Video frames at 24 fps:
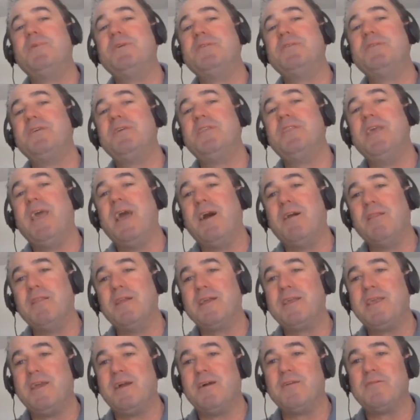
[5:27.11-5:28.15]
We see the
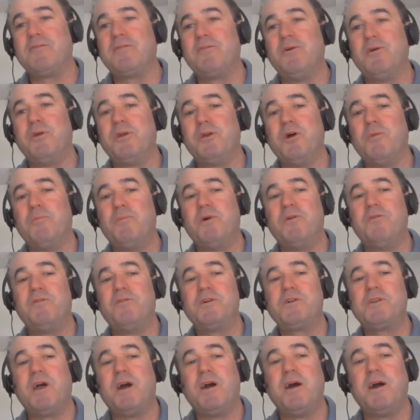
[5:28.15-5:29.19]
outlet counts going up
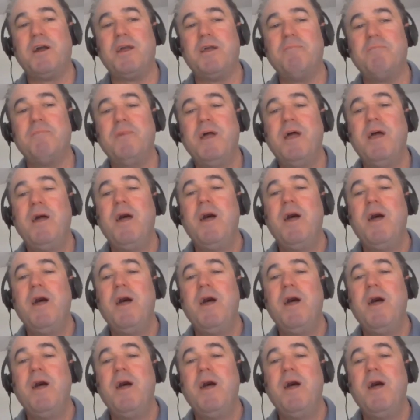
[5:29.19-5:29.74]
over time,